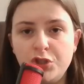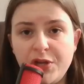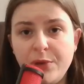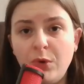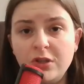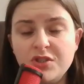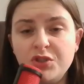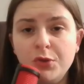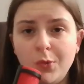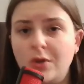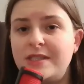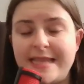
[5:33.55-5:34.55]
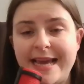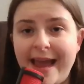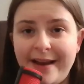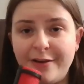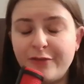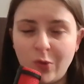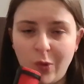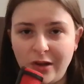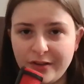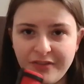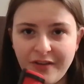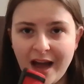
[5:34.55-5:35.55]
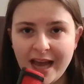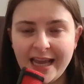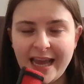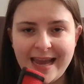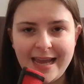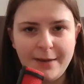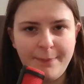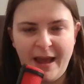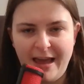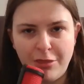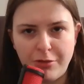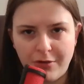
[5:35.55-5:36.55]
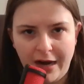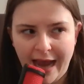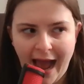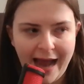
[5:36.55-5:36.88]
She was towards the end of qualifying in P3,